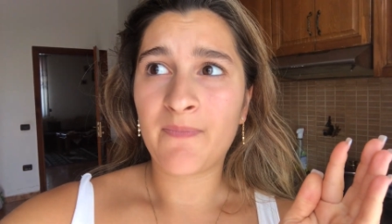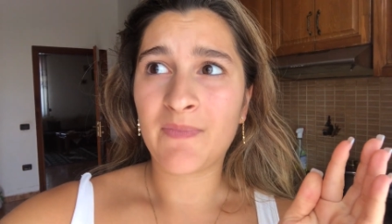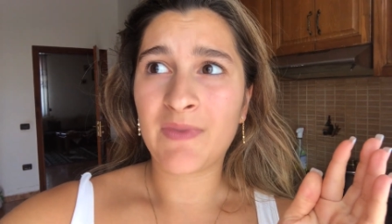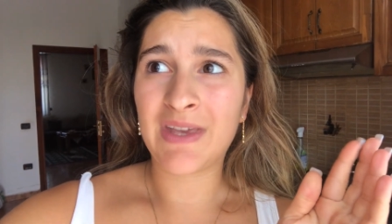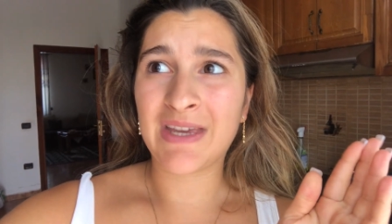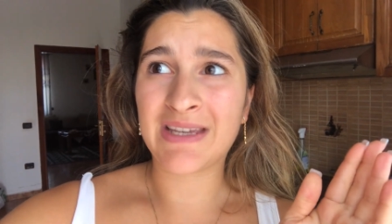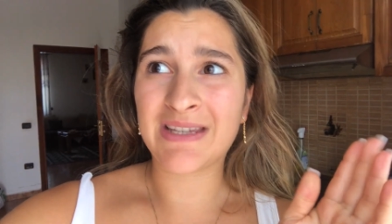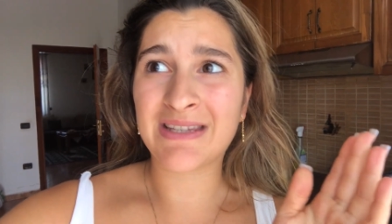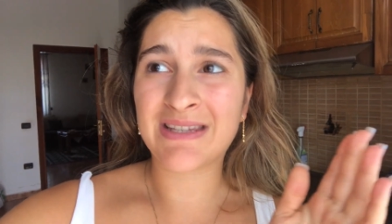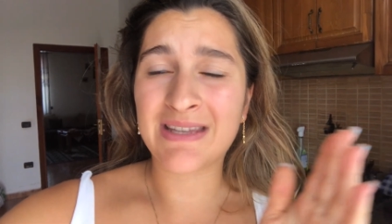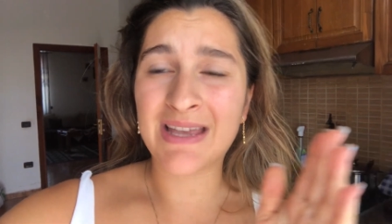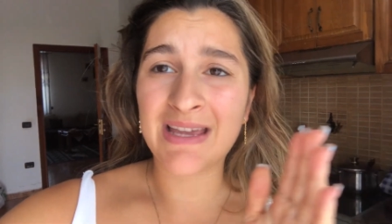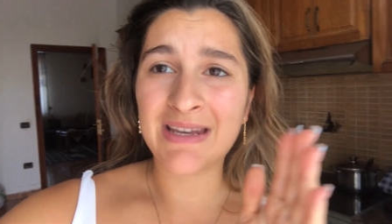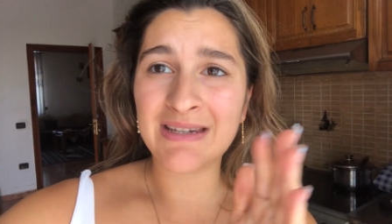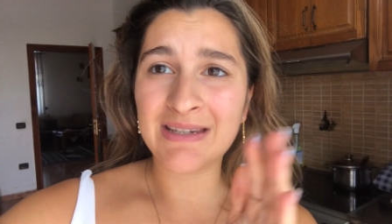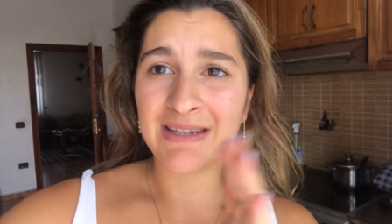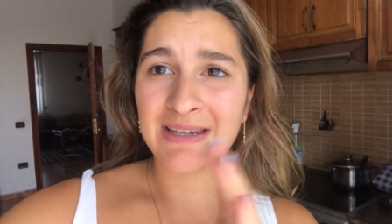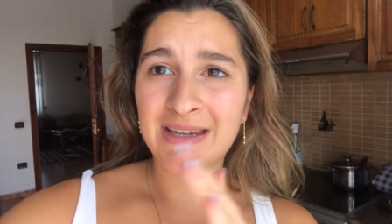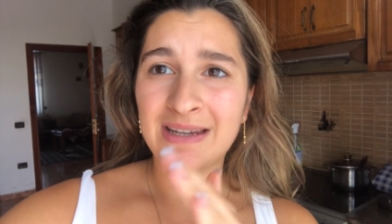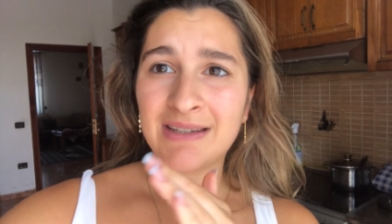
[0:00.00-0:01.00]

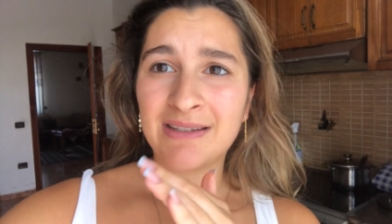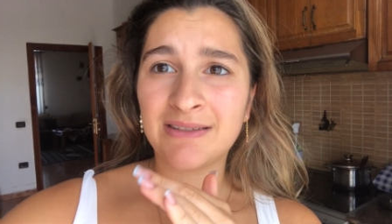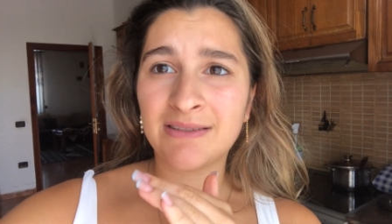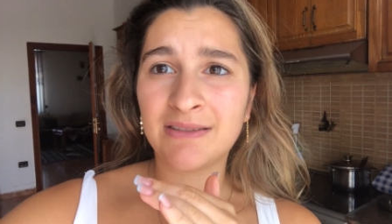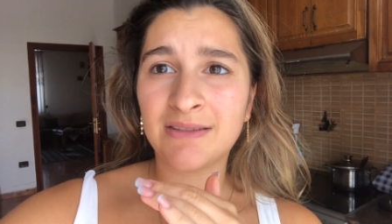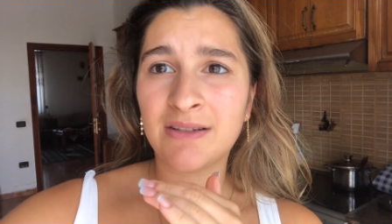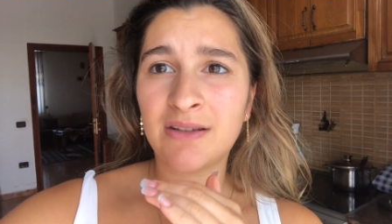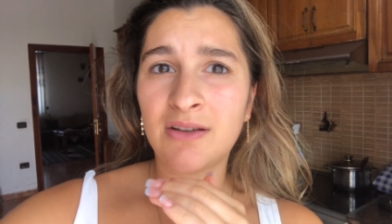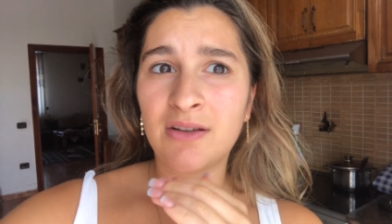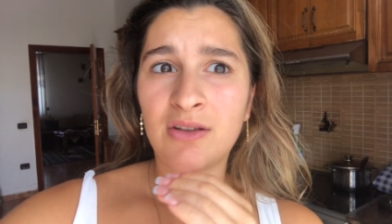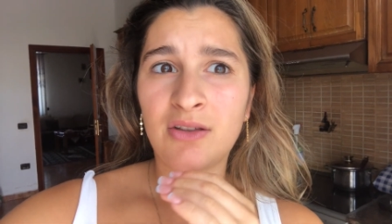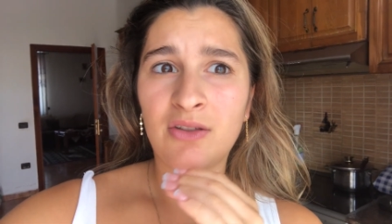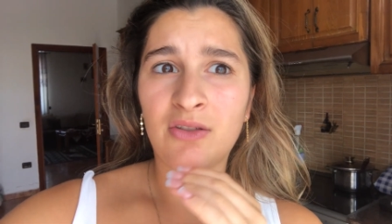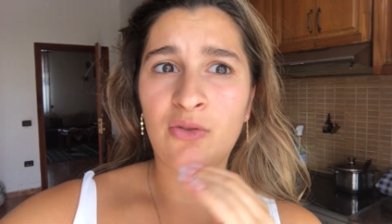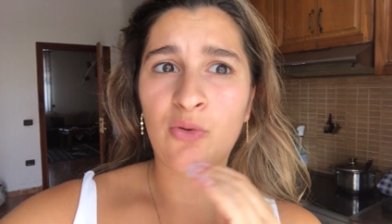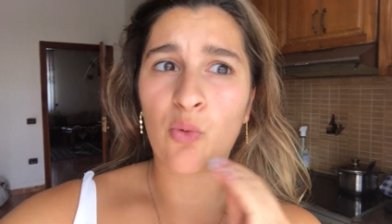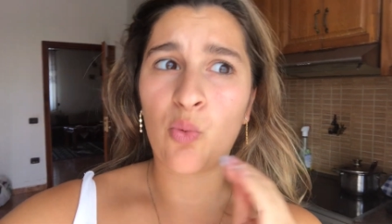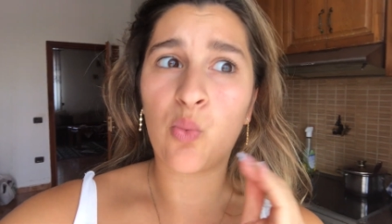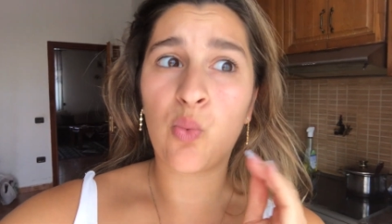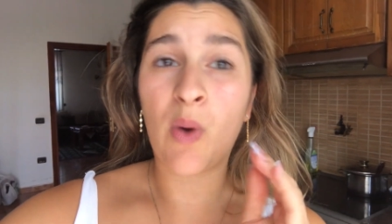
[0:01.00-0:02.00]
extending
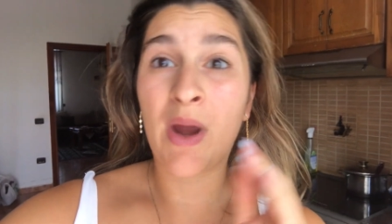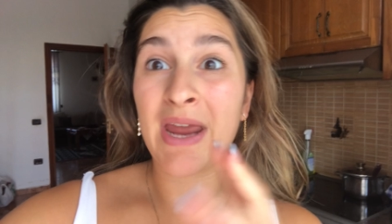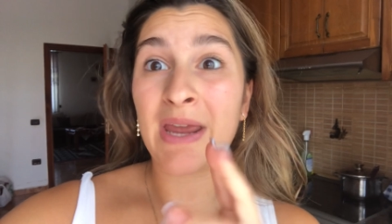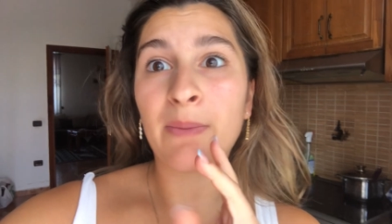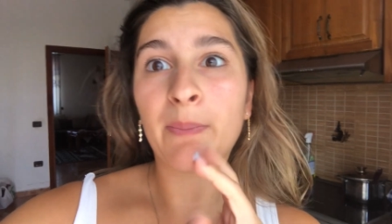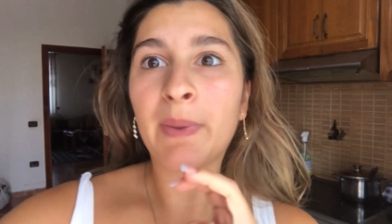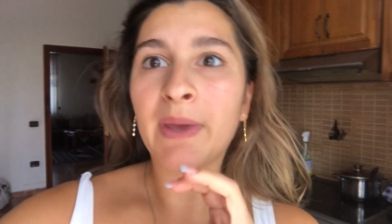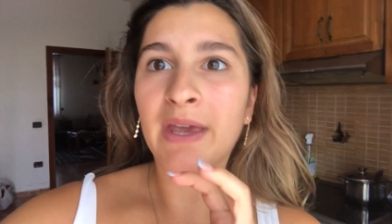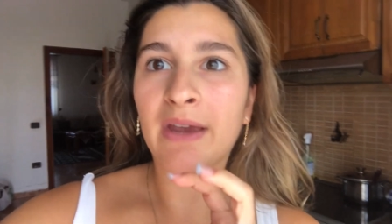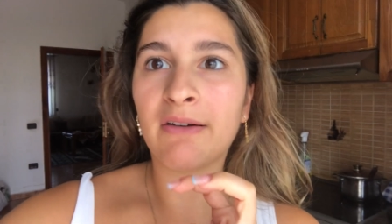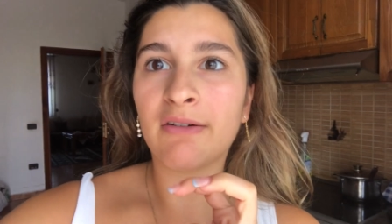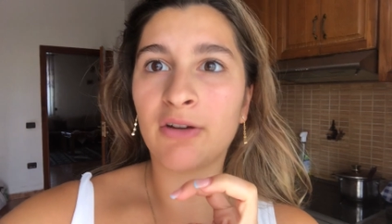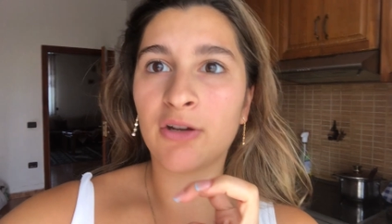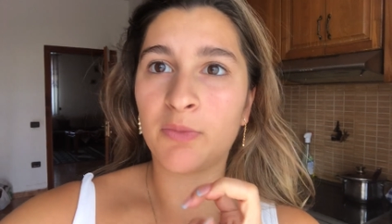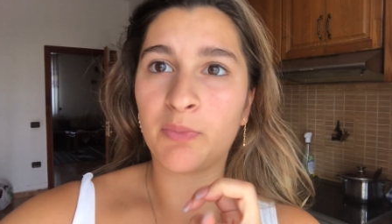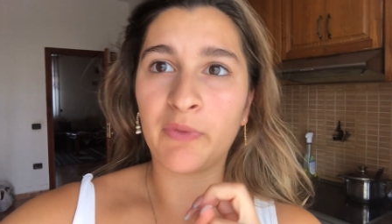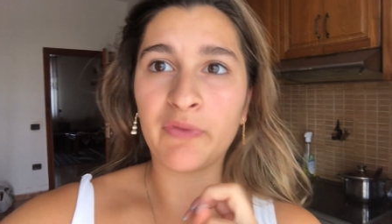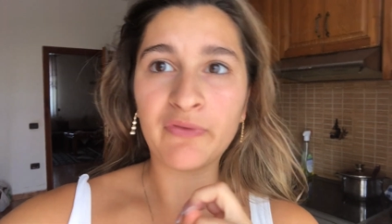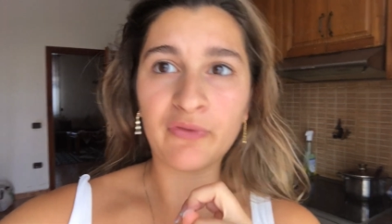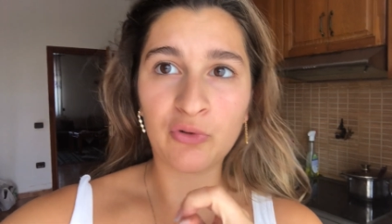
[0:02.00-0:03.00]
the wait period
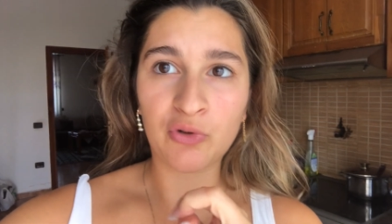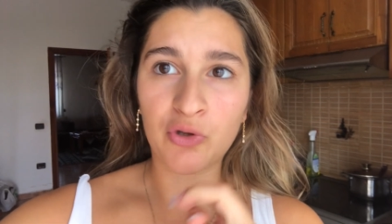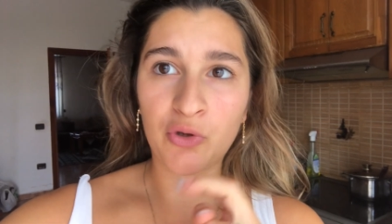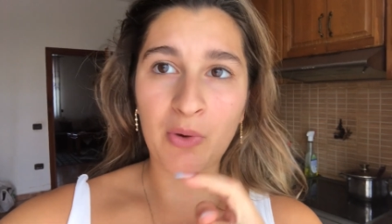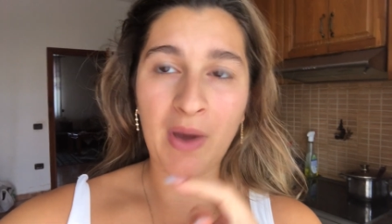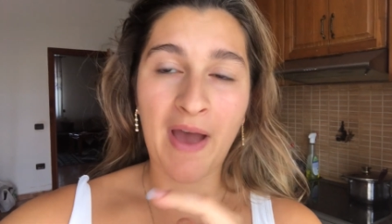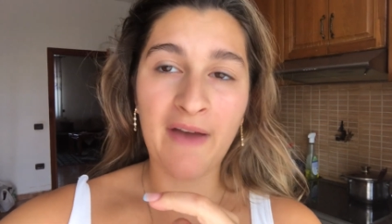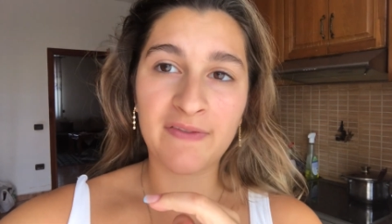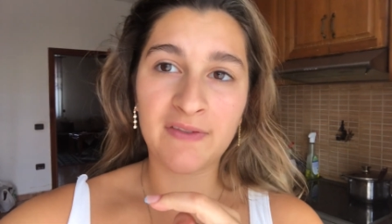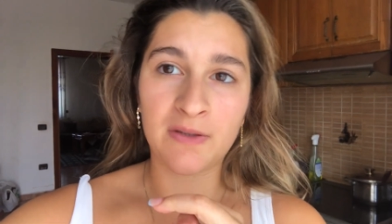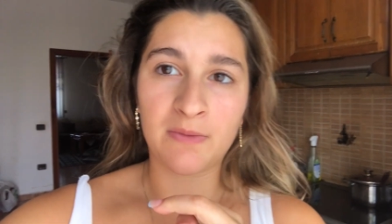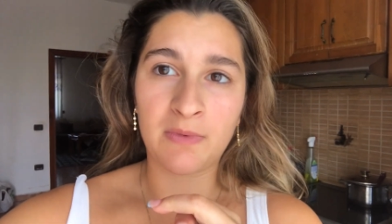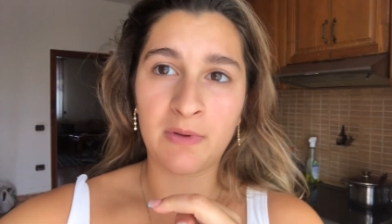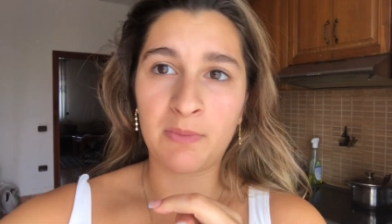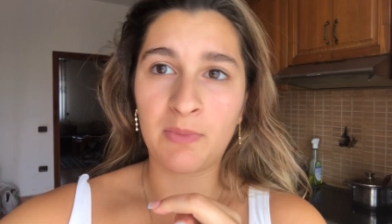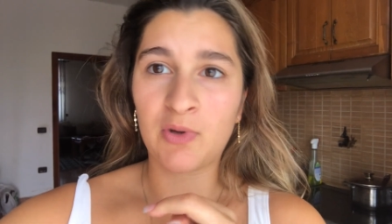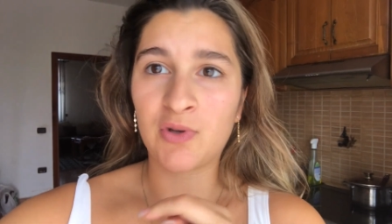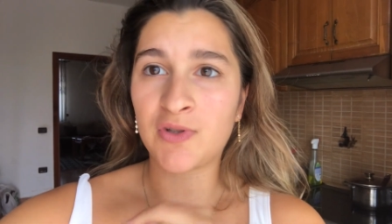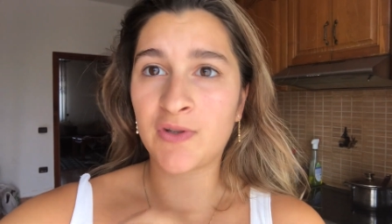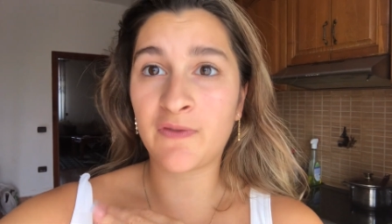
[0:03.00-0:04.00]
before you have something
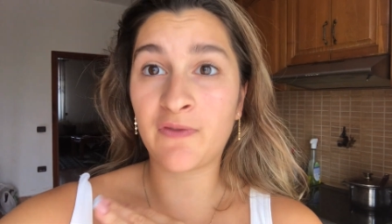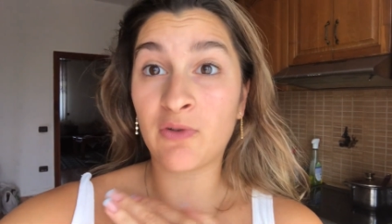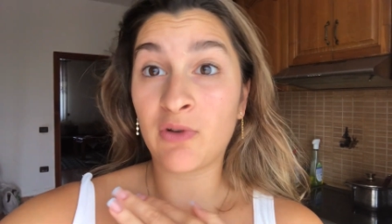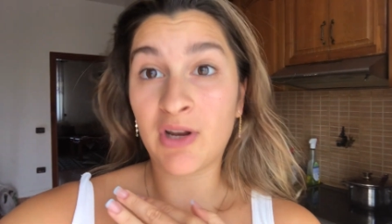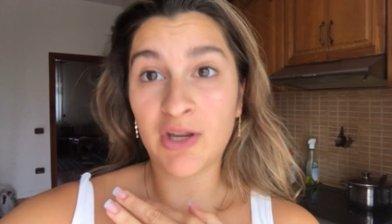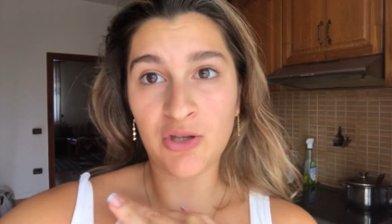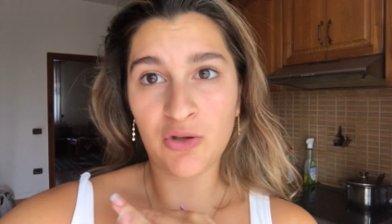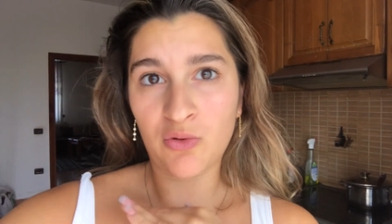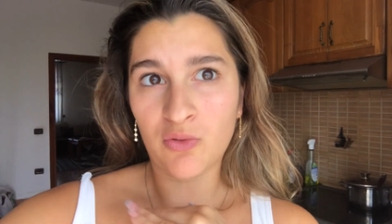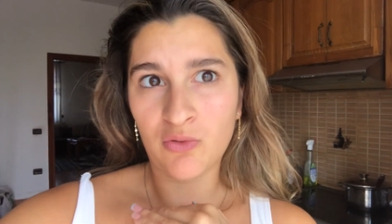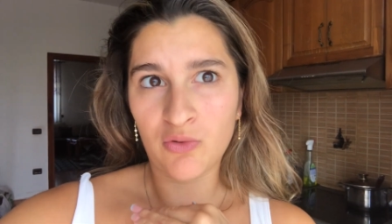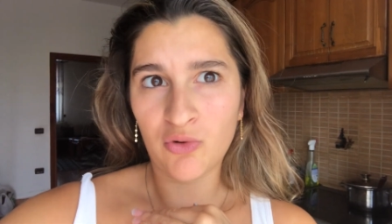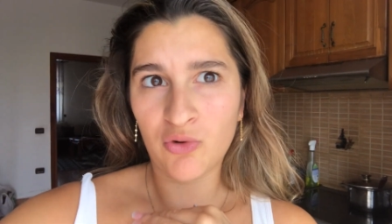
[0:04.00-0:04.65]
because you feel like you,